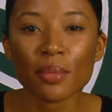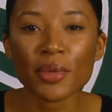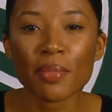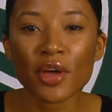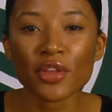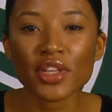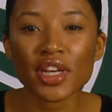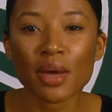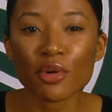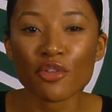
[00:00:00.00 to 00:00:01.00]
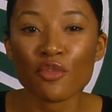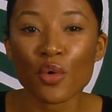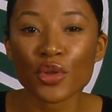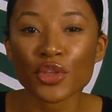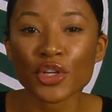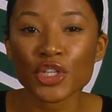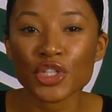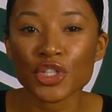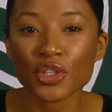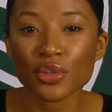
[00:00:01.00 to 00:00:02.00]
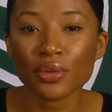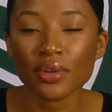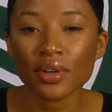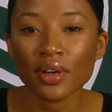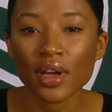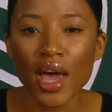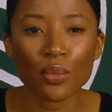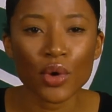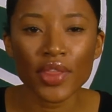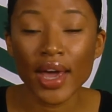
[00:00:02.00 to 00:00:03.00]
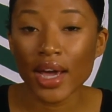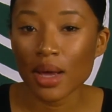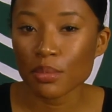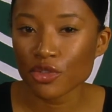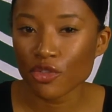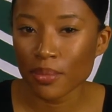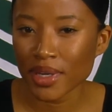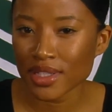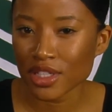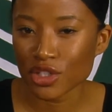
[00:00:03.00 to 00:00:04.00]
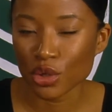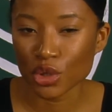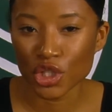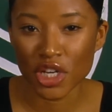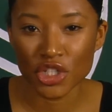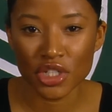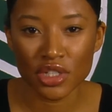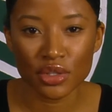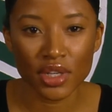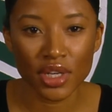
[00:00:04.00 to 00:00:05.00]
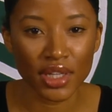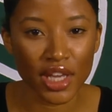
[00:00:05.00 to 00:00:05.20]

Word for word: tell me about the number 432 and where that comes from and its association to the